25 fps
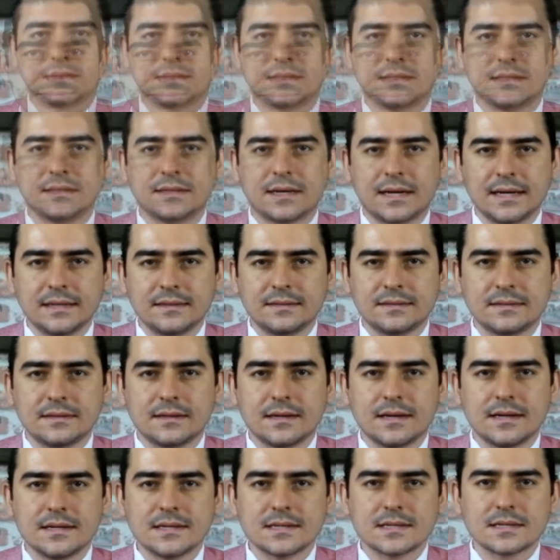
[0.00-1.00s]
The 90
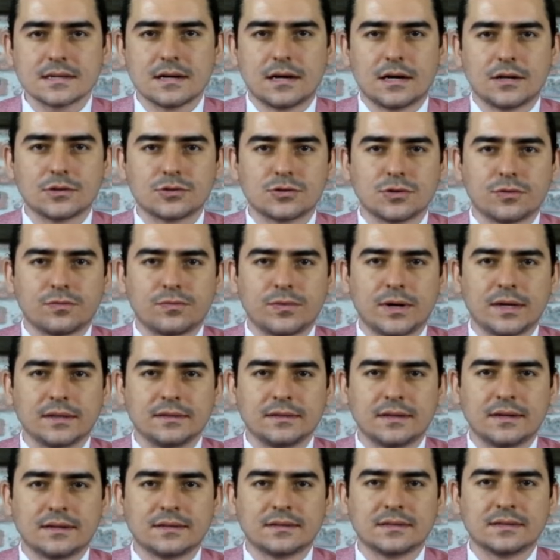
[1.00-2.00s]
days out of
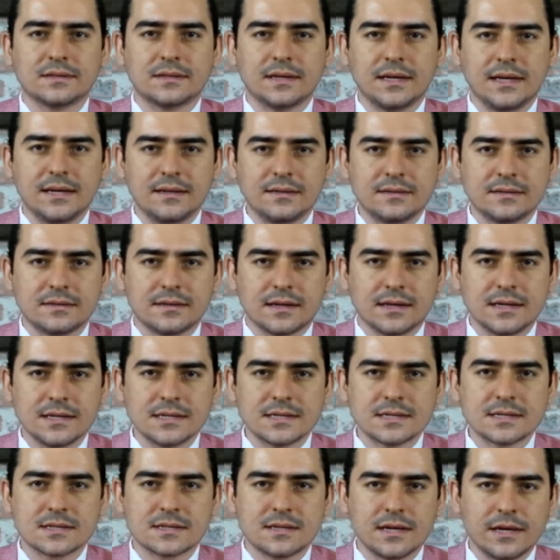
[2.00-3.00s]
180
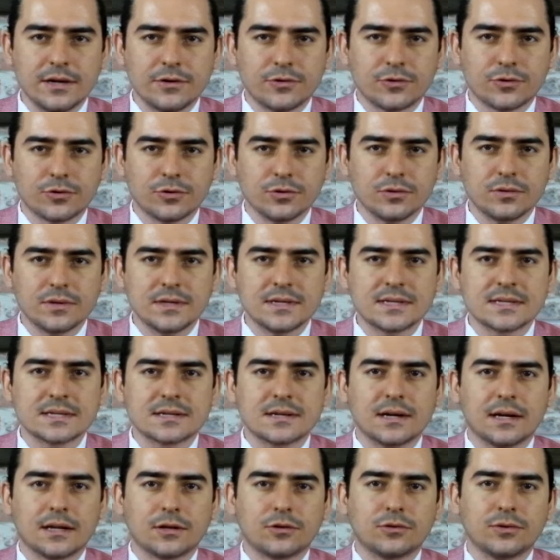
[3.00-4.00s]
days stay rule is
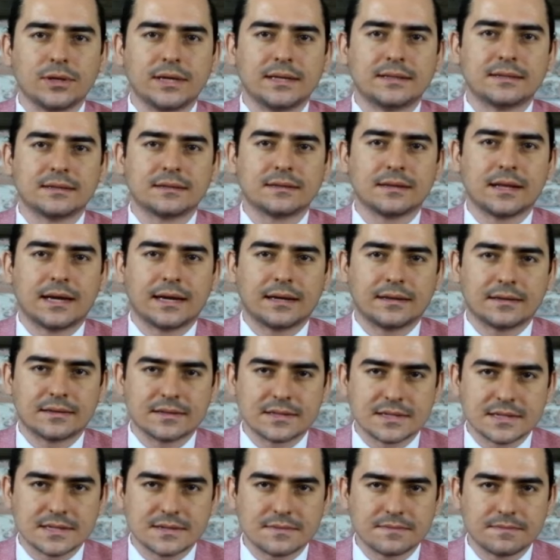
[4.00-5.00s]
calculated like
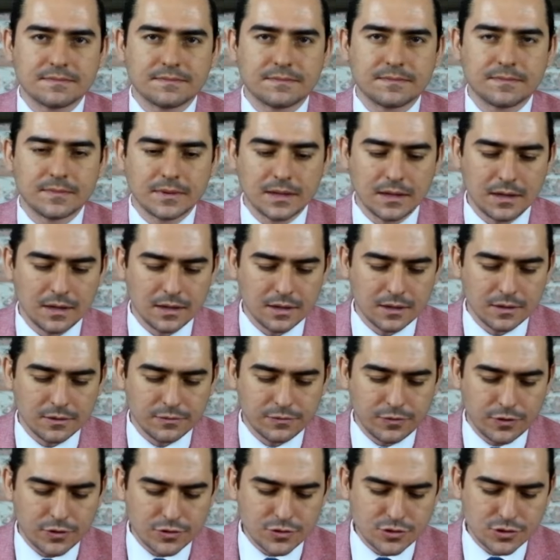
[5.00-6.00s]
this.
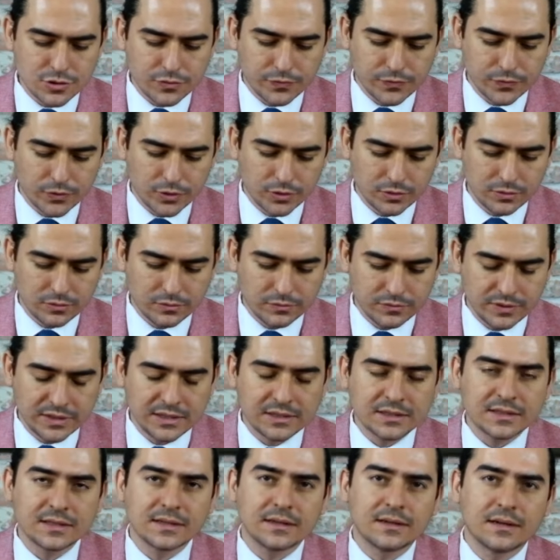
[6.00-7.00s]
First of all,
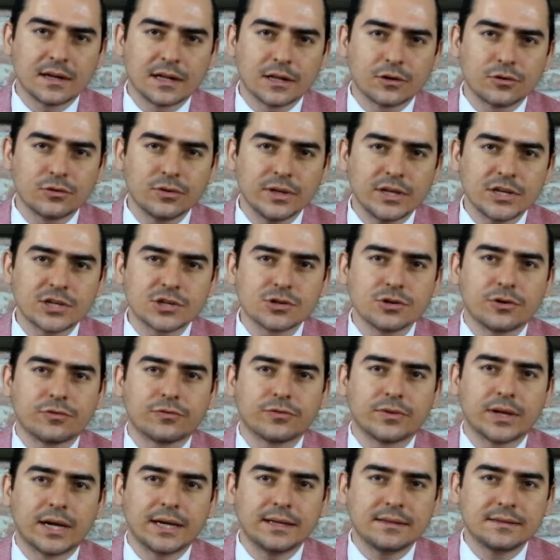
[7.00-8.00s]
with the calculation
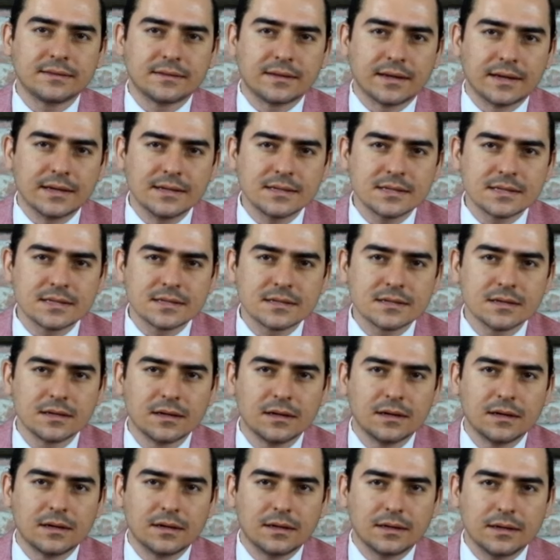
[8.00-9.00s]
of 90 days,
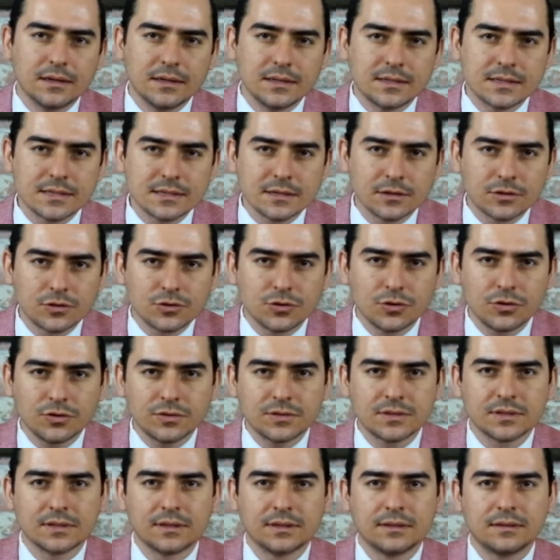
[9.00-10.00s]
it's the
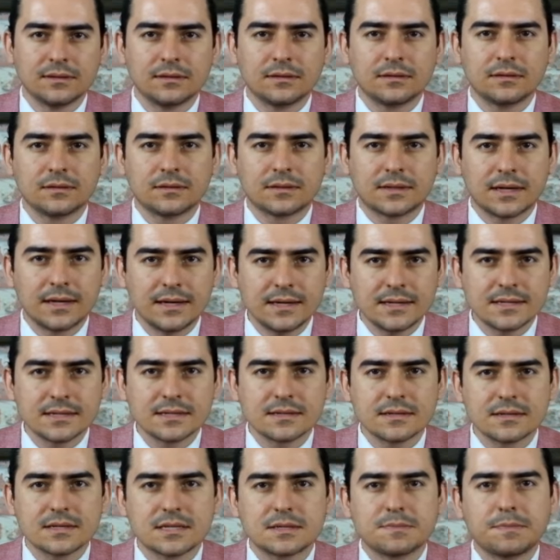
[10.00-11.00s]
total
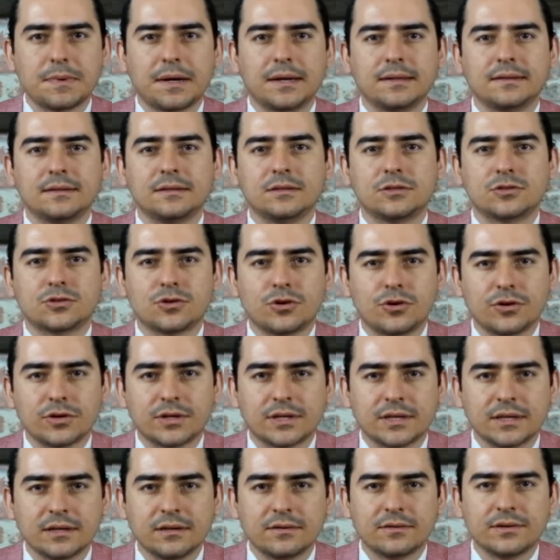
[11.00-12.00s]
days spent in
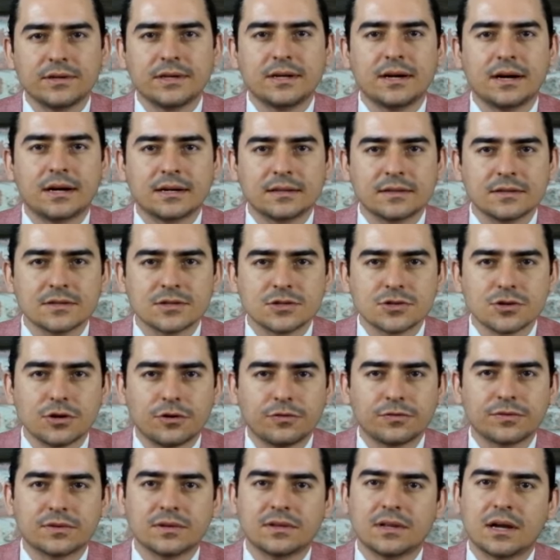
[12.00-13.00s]
Turkey regardless
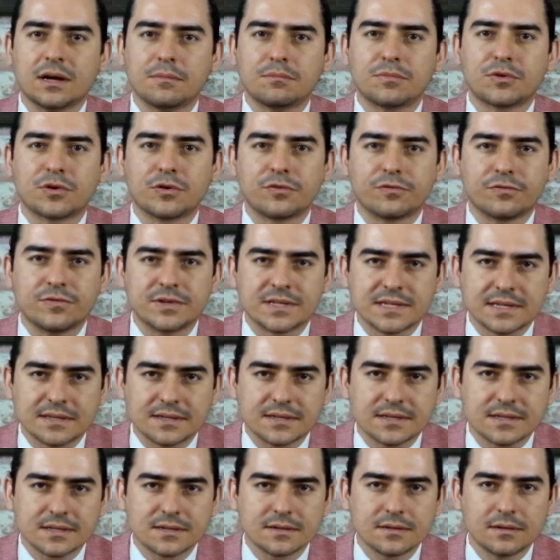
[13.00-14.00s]
of the number of
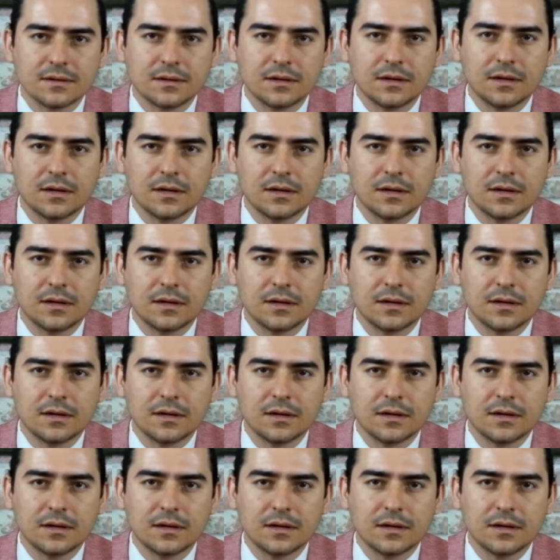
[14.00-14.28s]
visits.